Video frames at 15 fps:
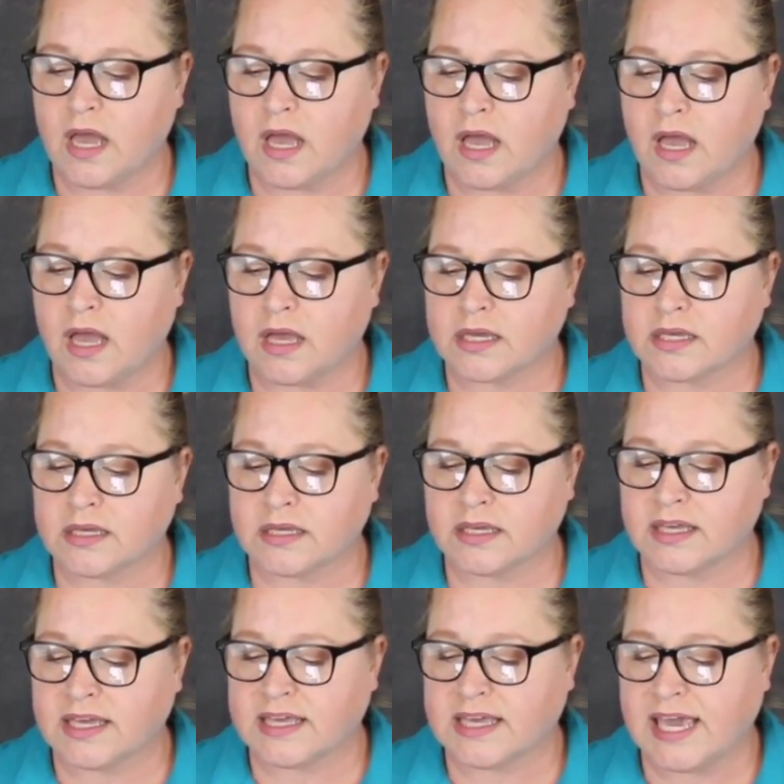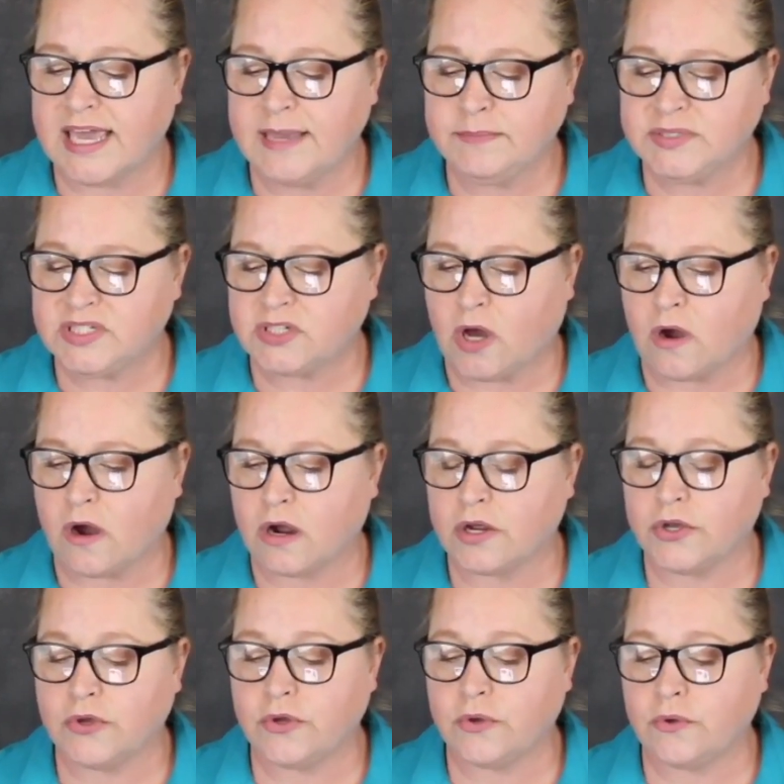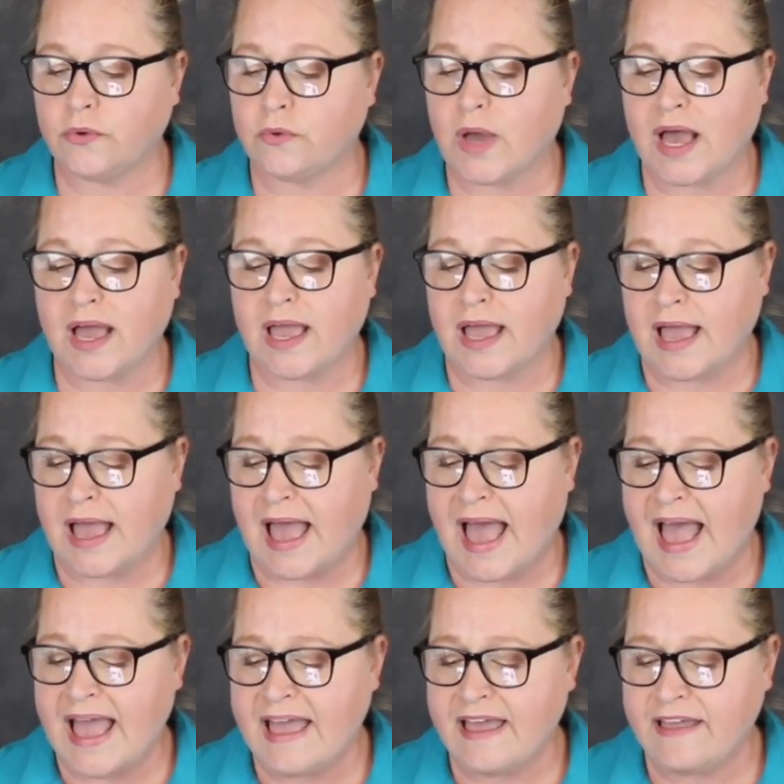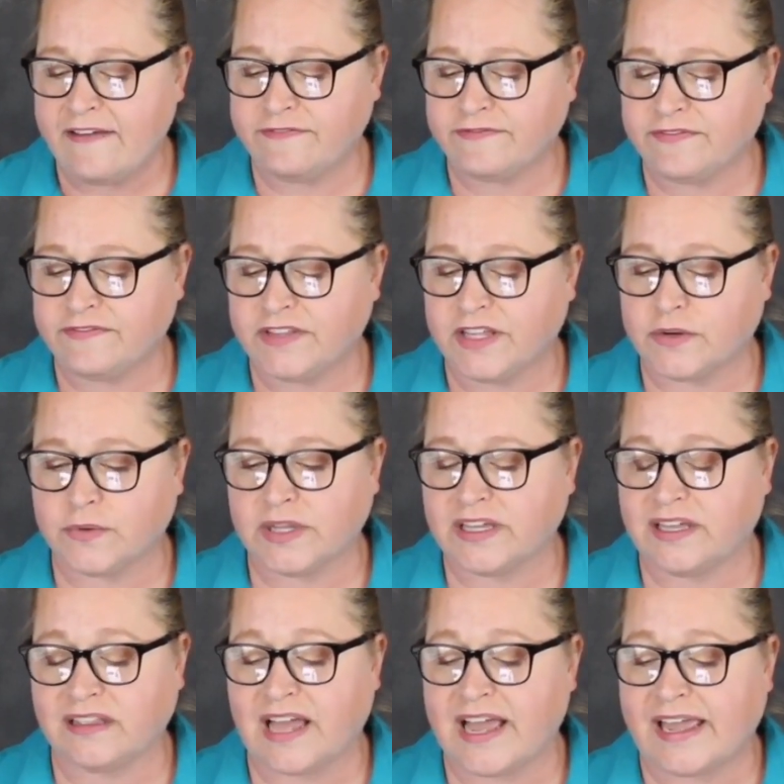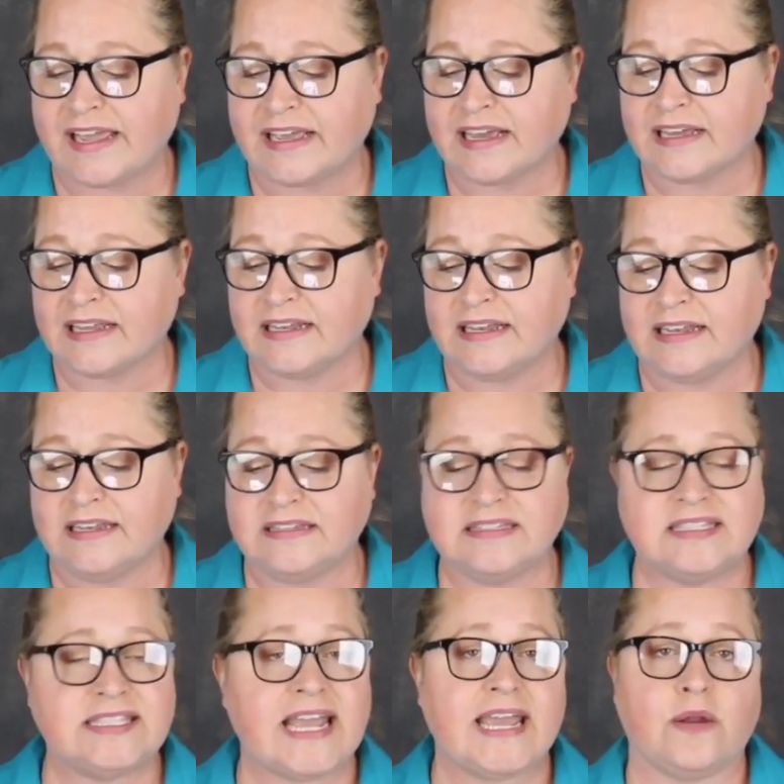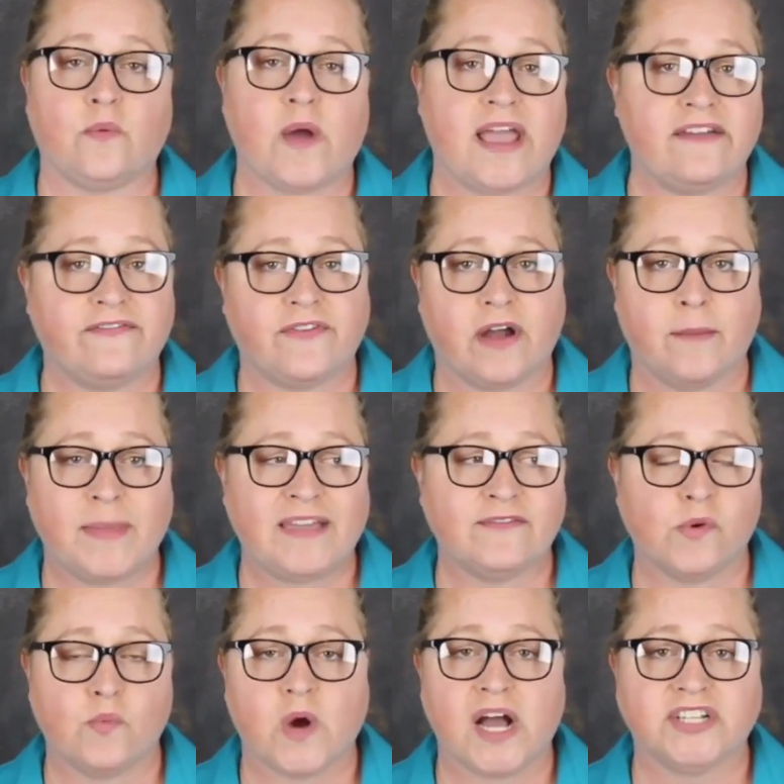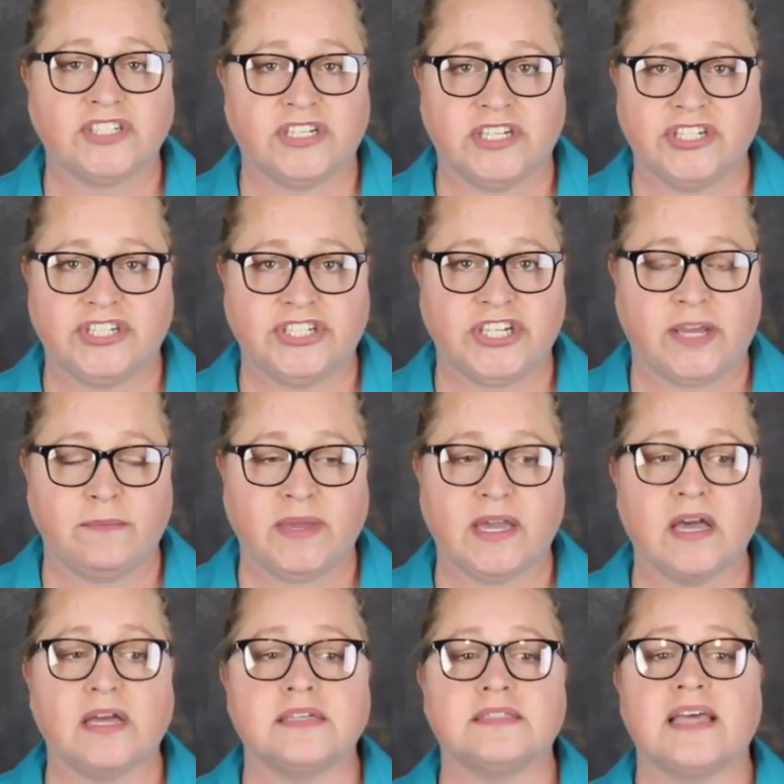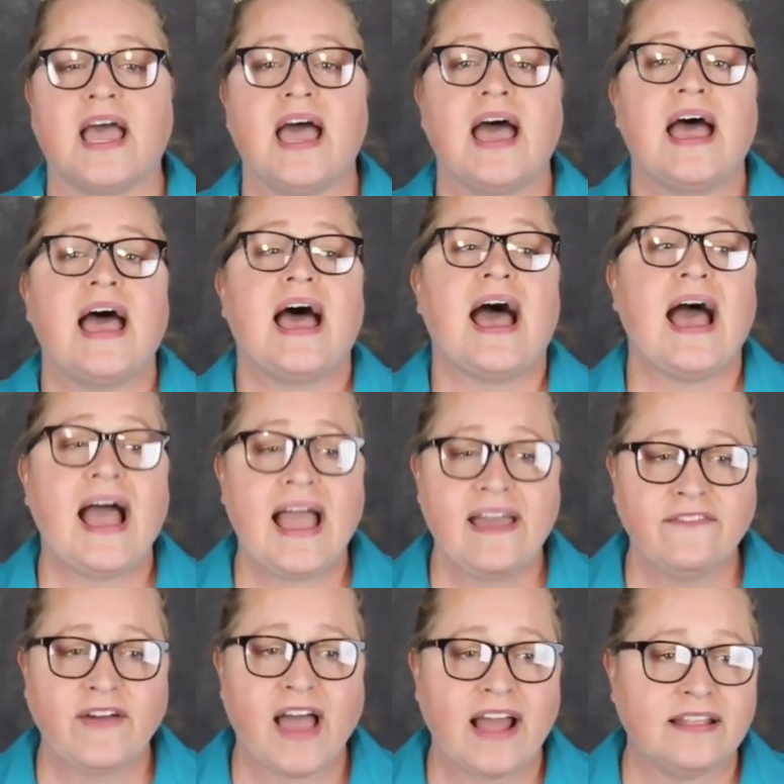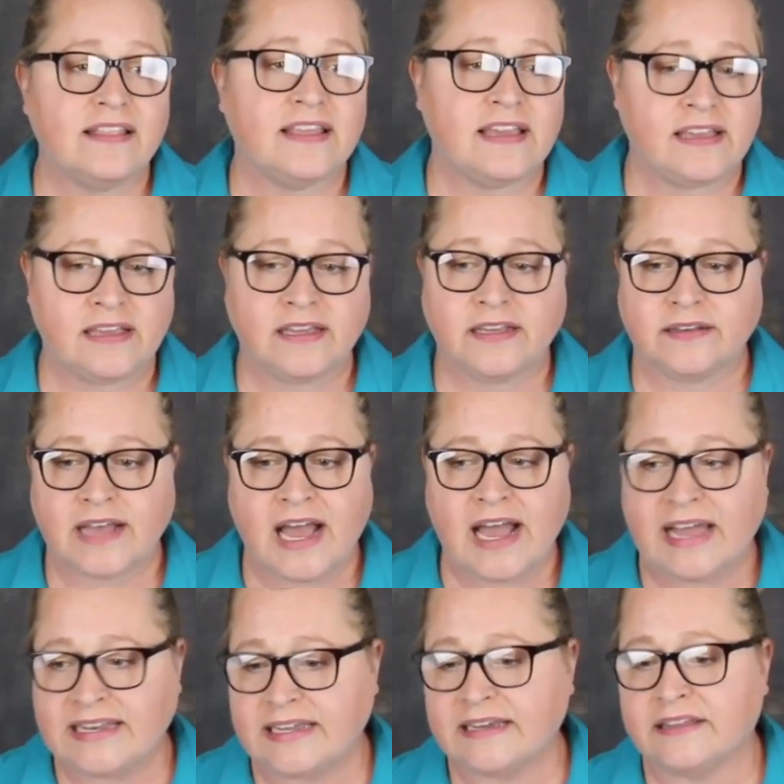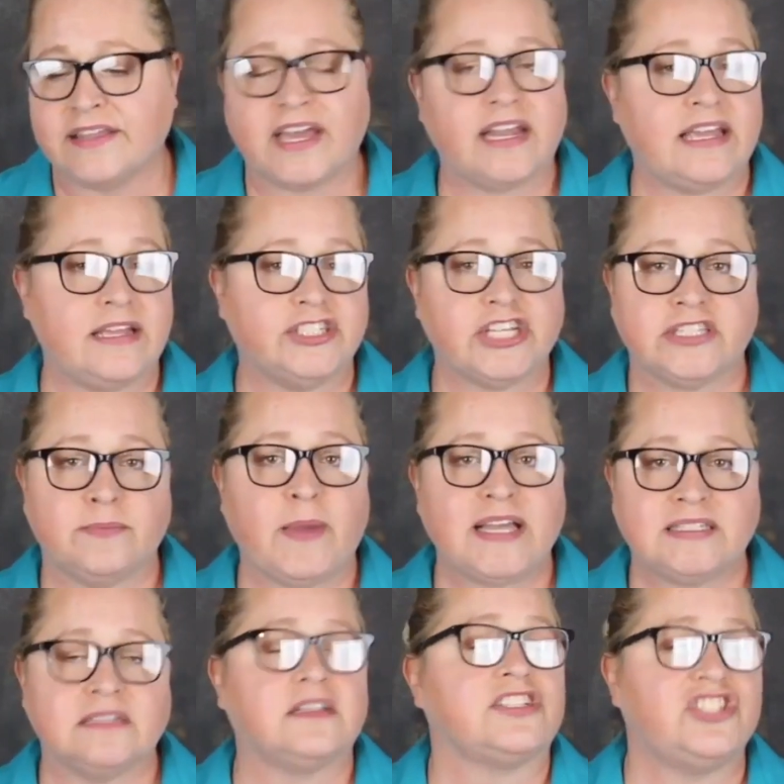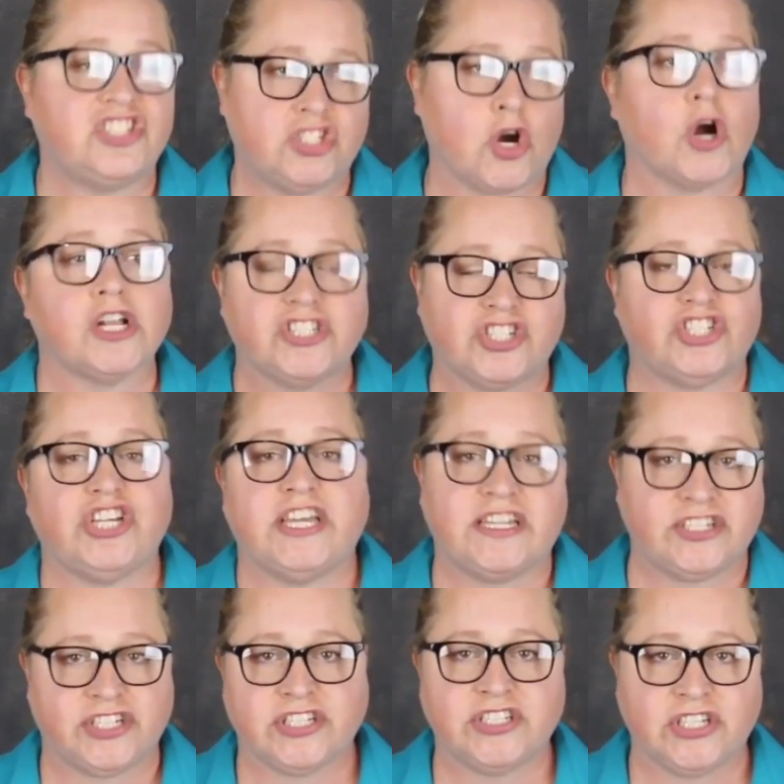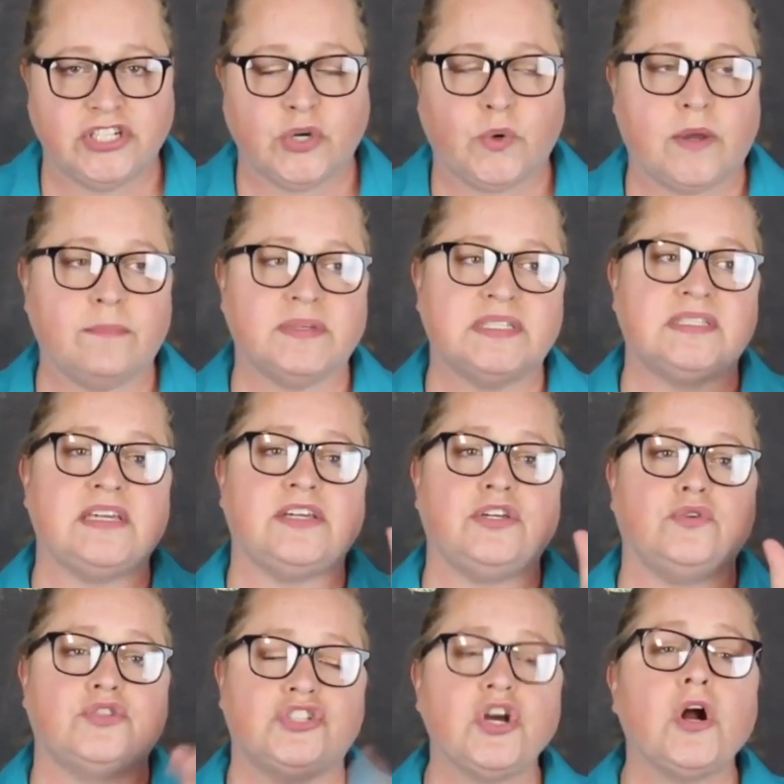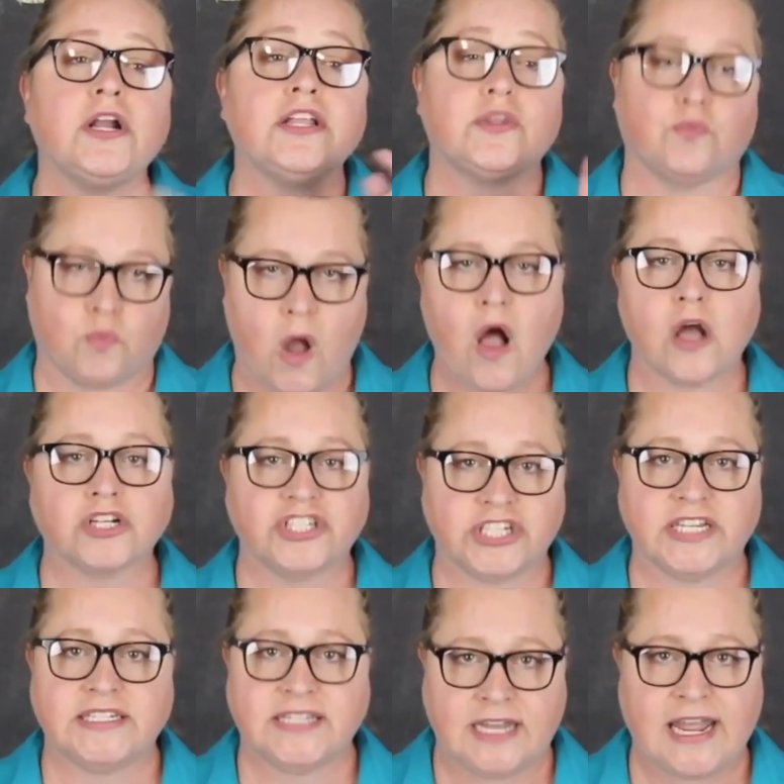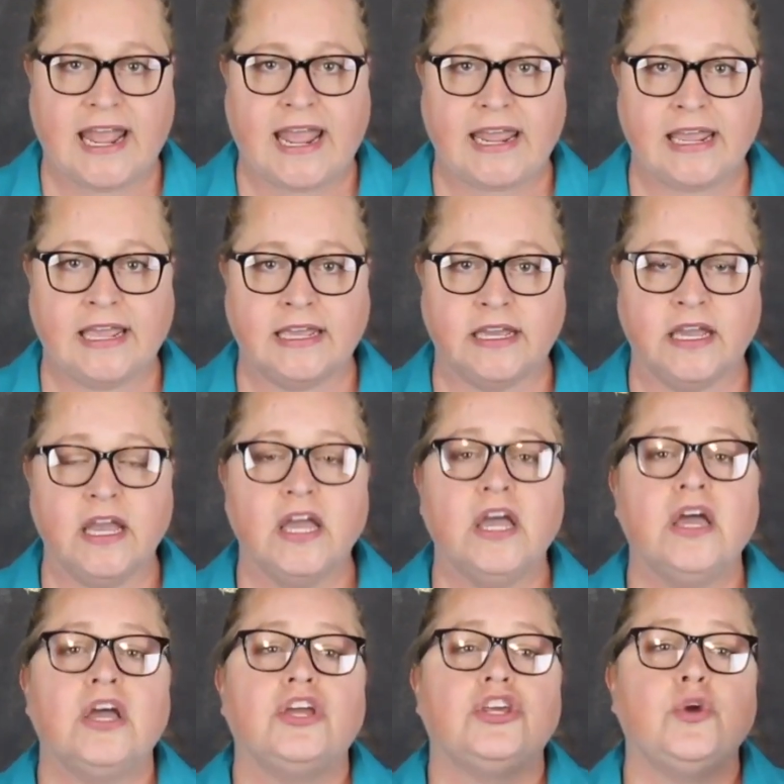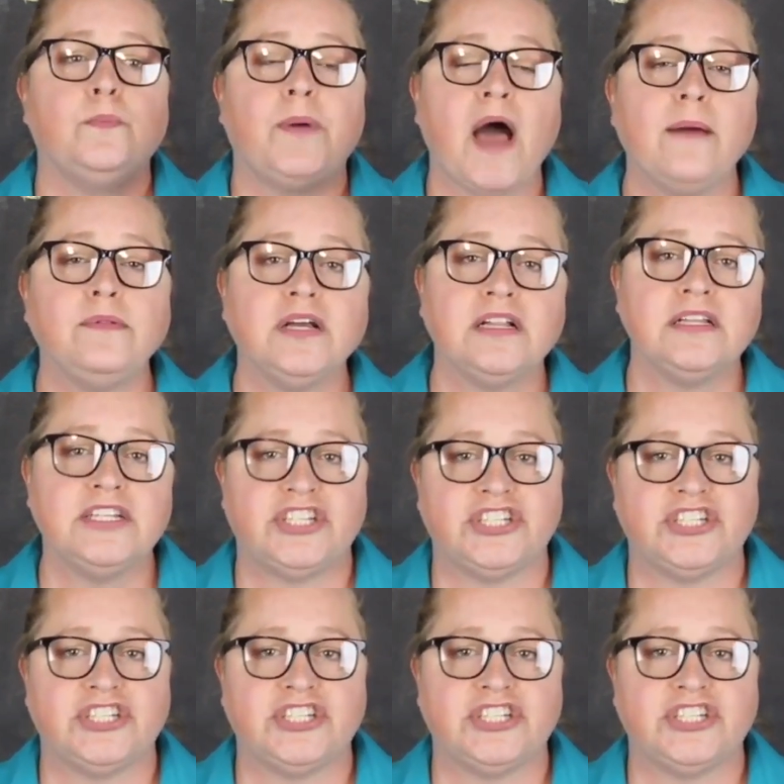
uh Keemstar who I have literally like stayed away from even watching his shit because I have gotten the idea that he just basically starts shit just to do it. But see, you started the wrong shit today. You publicly